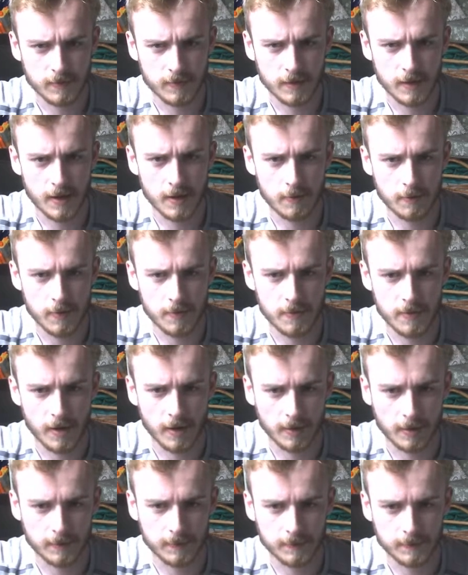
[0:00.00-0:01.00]

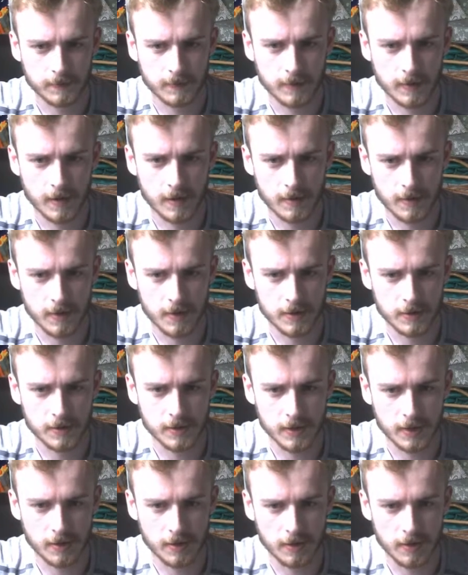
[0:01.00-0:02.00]
WebSocket, and then that
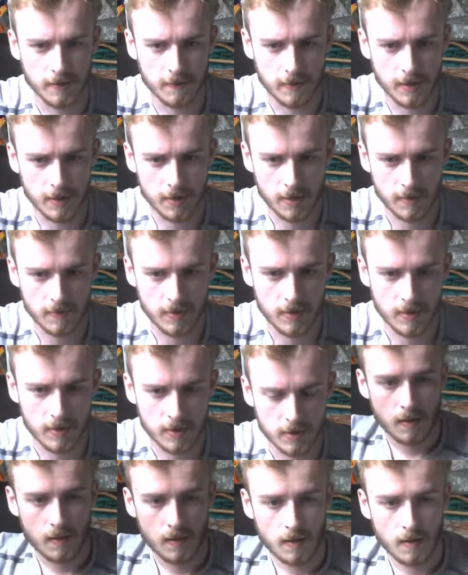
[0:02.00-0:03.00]
should alleviate some of these
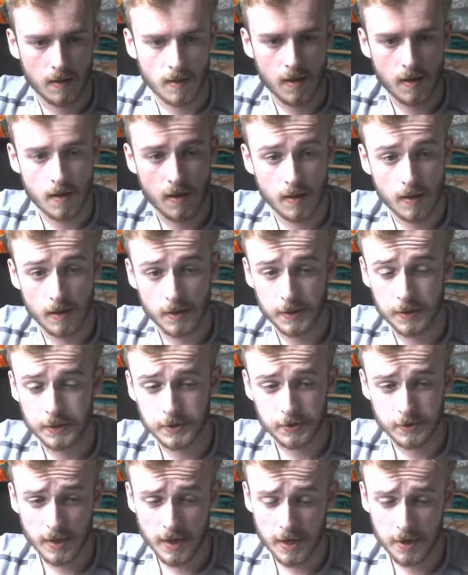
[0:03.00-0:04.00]
issues.
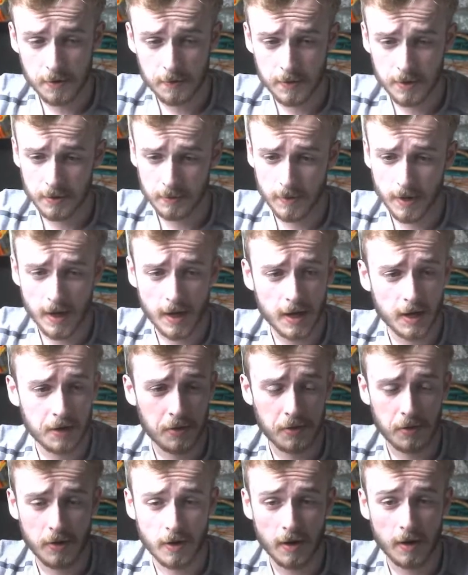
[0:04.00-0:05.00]
So now we are ready
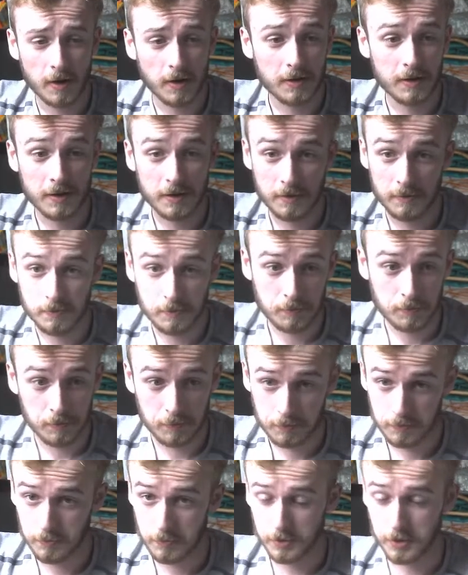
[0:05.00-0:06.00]
to start
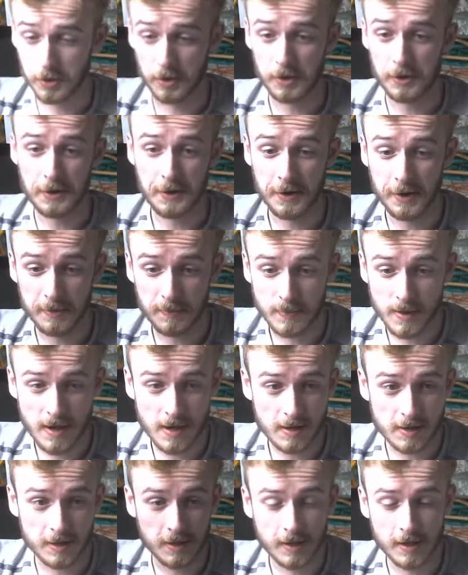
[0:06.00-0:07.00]
turning on our
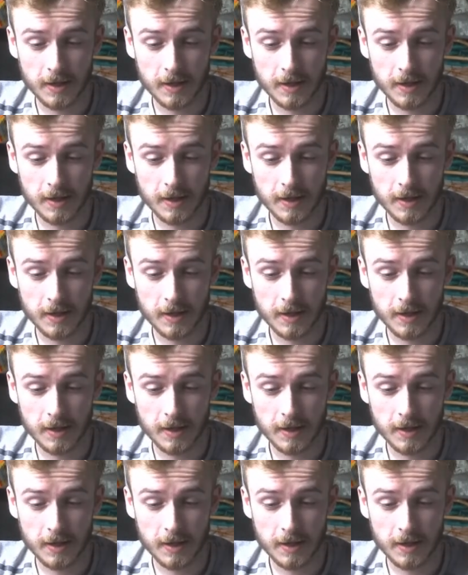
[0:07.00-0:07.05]
bot and